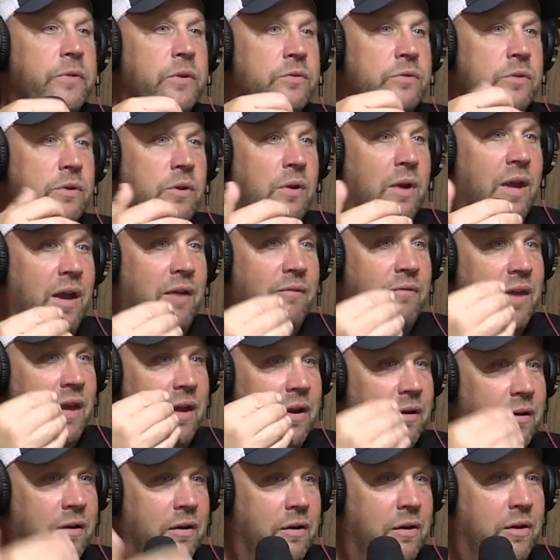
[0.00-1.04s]
So you have
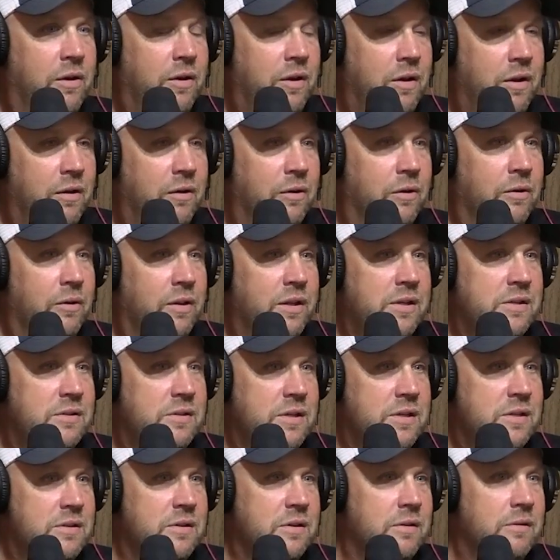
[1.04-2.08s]
that good early
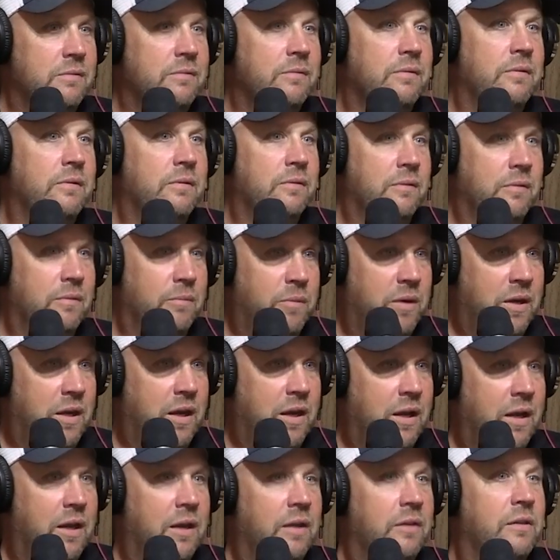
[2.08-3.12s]
season
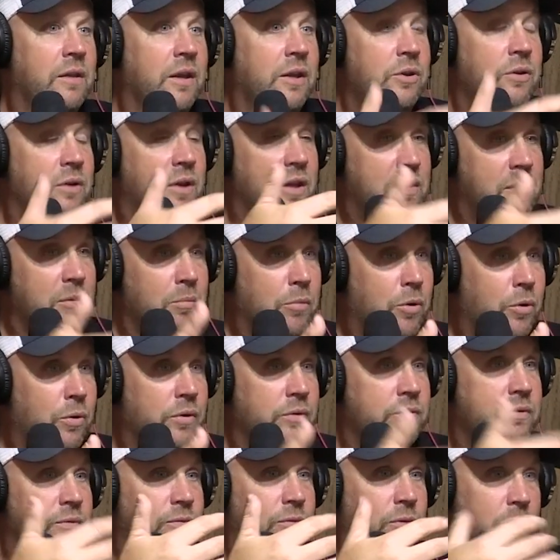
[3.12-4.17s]
beginning. Then you get the
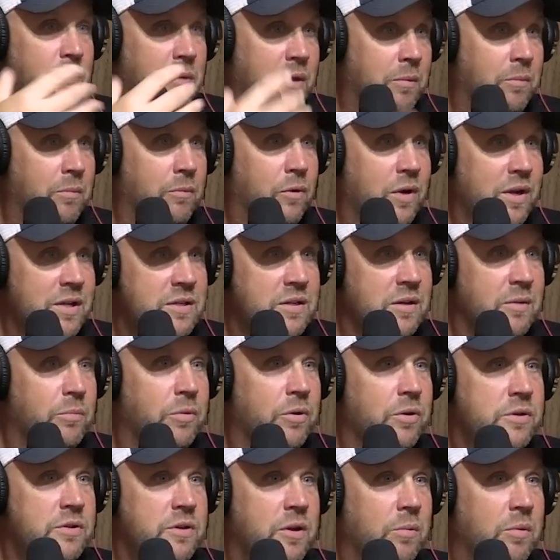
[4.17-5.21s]
molts from them resident
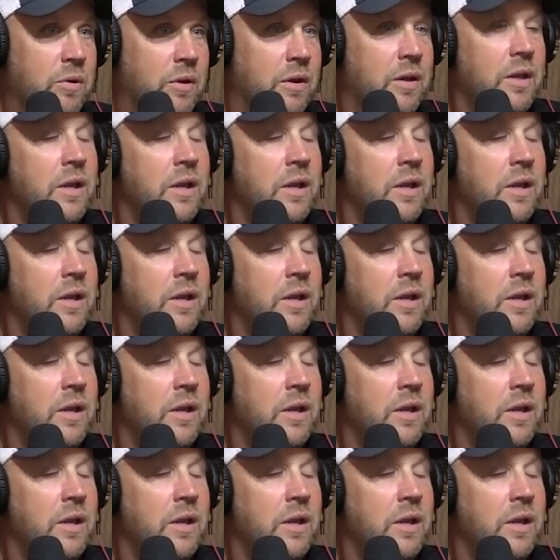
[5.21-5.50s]
birds coming in.